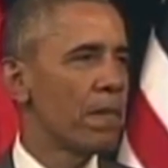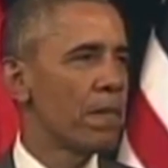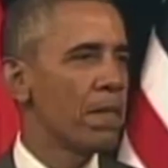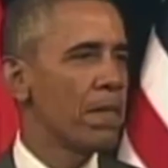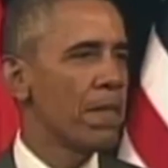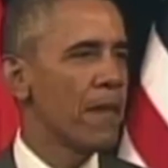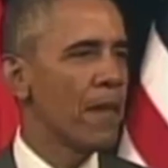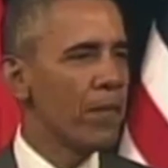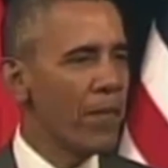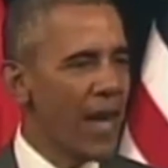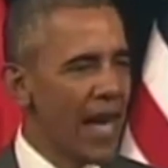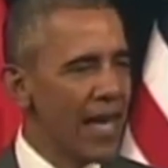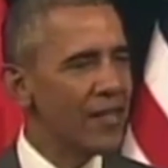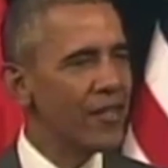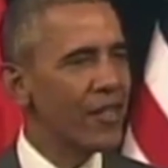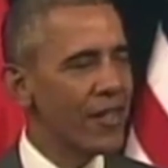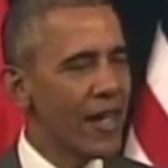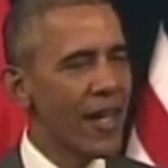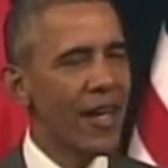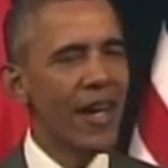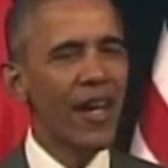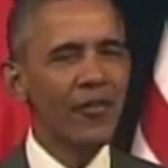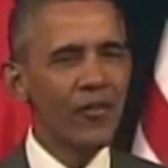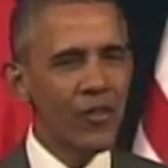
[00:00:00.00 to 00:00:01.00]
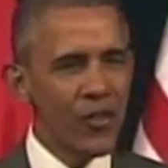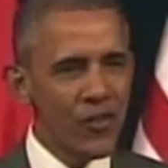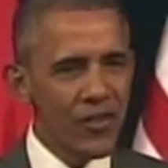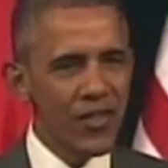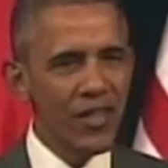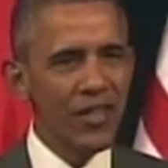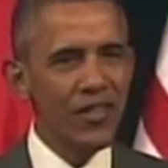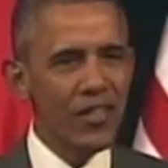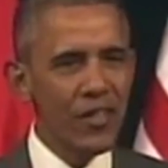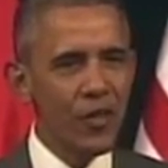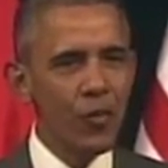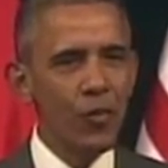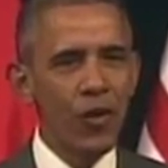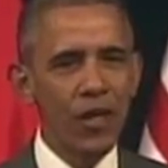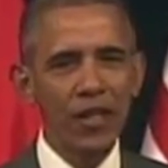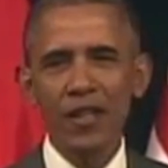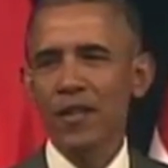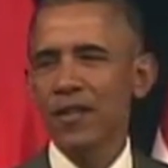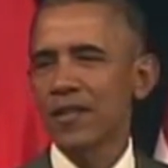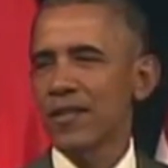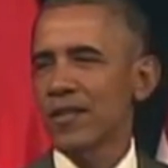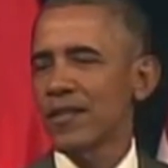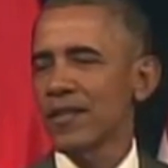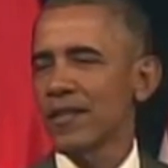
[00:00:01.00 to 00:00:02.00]
Imagine that after 61
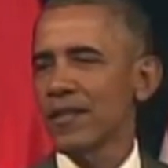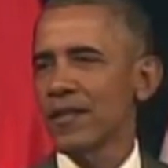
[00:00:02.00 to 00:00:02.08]
years.